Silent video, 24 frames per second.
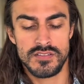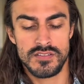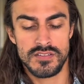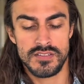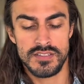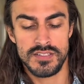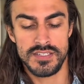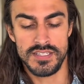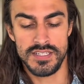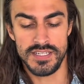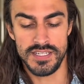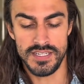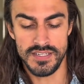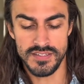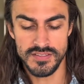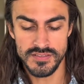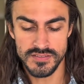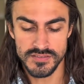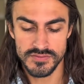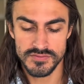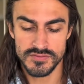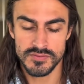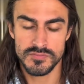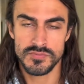Okay,
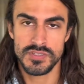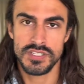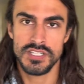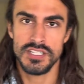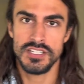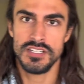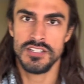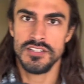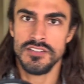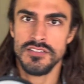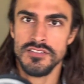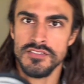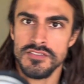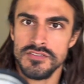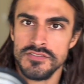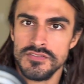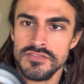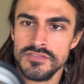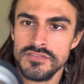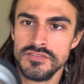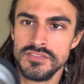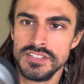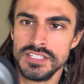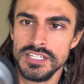and here
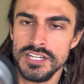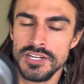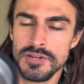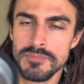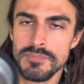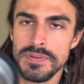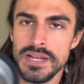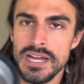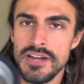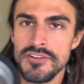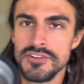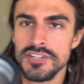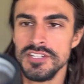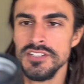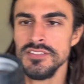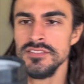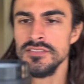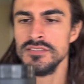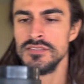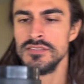we got our powder.